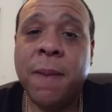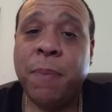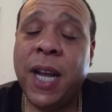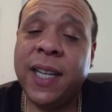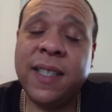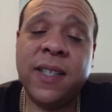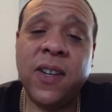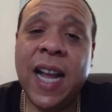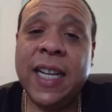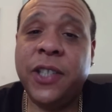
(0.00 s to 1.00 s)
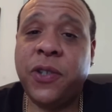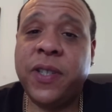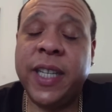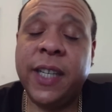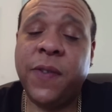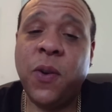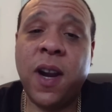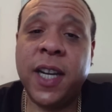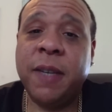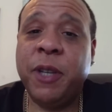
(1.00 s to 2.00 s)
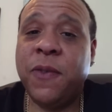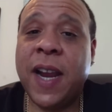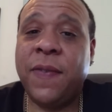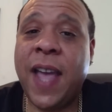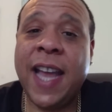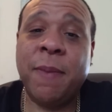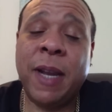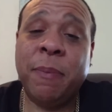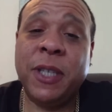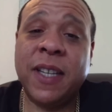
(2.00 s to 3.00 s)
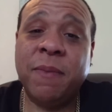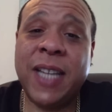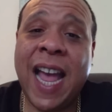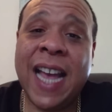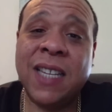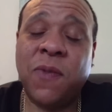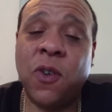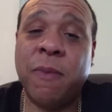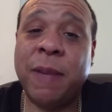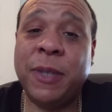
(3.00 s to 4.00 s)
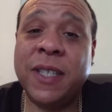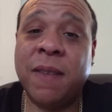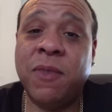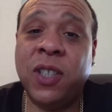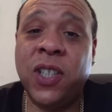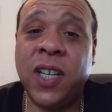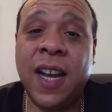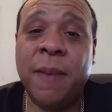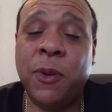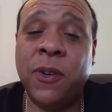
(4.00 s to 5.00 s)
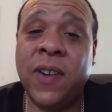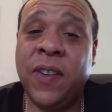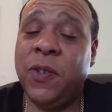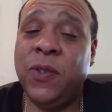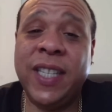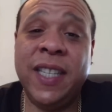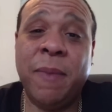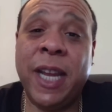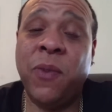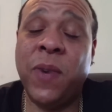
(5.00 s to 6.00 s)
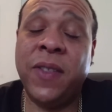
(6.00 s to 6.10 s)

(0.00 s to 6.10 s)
But it's still kind of interesting. If you are going to be around that, it might be something to ask for, it might be something to look up, or if you see them anywhere.